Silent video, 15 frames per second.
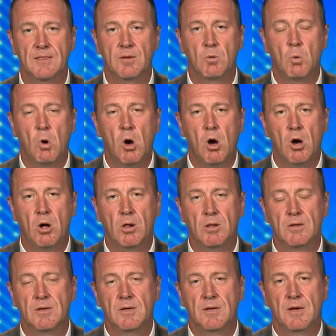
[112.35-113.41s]
in the
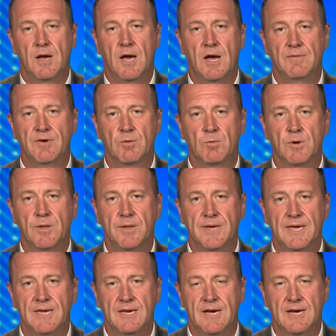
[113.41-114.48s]
wall of a
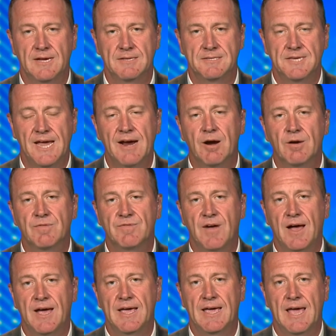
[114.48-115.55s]
really
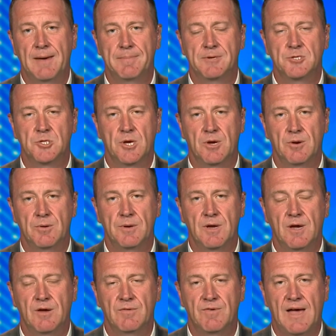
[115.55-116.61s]
terrifying episode
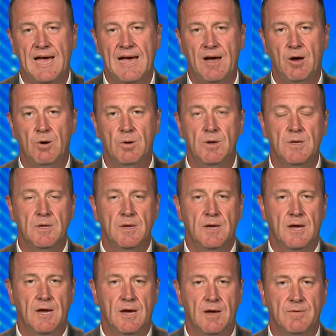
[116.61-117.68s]
of how
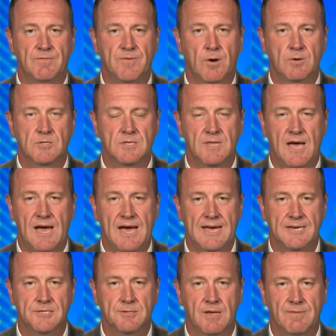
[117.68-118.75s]
folks at the
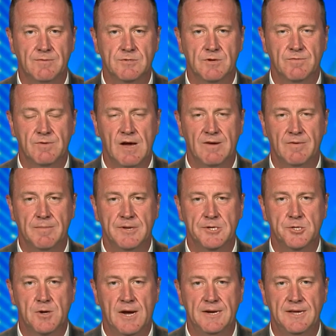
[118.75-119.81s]
highest levels of government
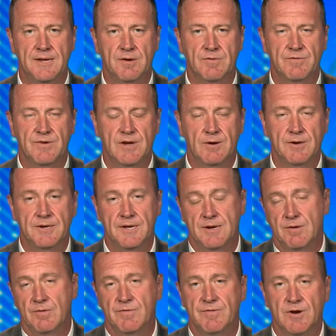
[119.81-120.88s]
tried to interfere and did
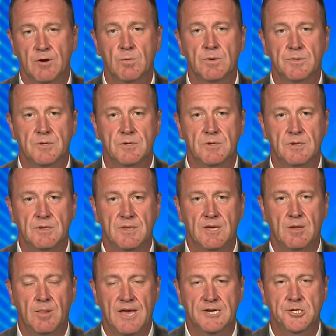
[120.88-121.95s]
interfere with the
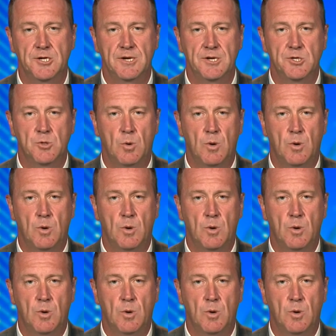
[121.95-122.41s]
election in